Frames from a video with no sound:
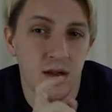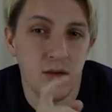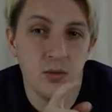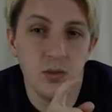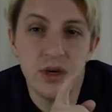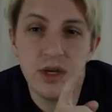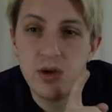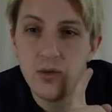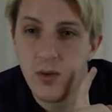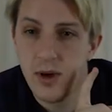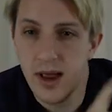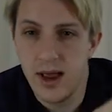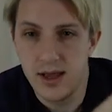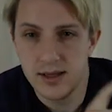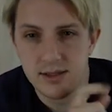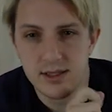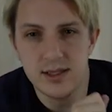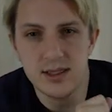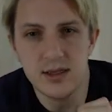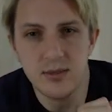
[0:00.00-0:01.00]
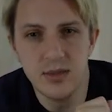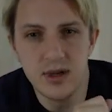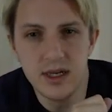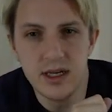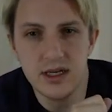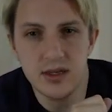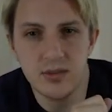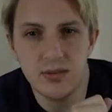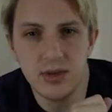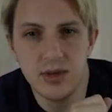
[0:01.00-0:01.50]
When you ask
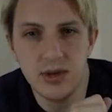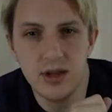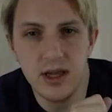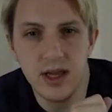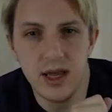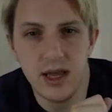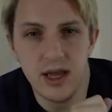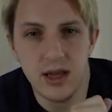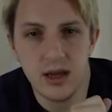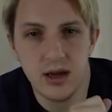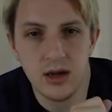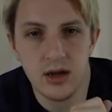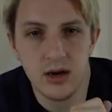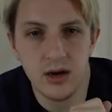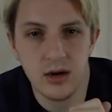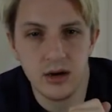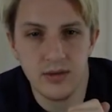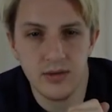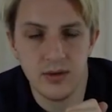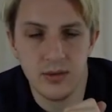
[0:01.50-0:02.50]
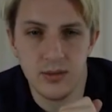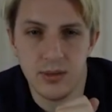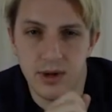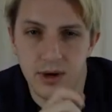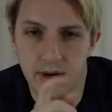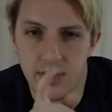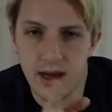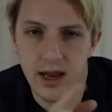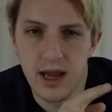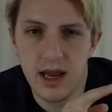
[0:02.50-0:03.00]
somebody to play a card from
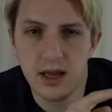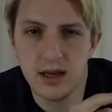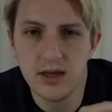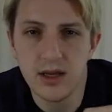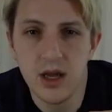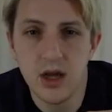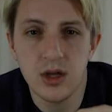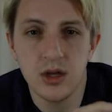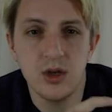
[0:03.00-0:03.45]
their hand,